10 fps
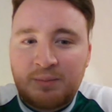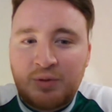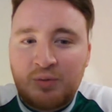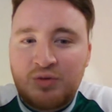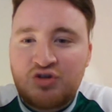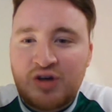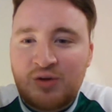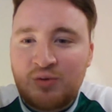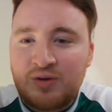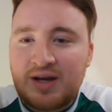put a wee
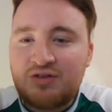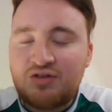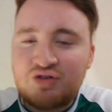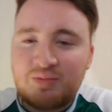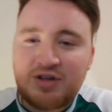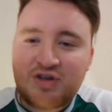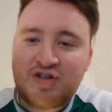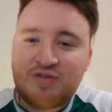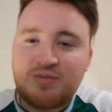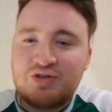shadow on the rest of some of the
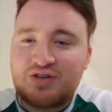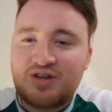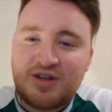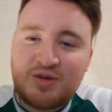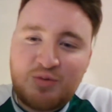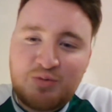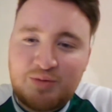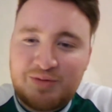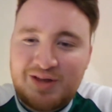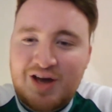achievements that, that we'll
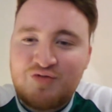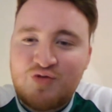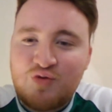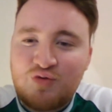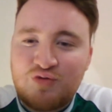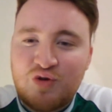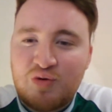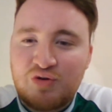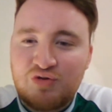probably have going forward.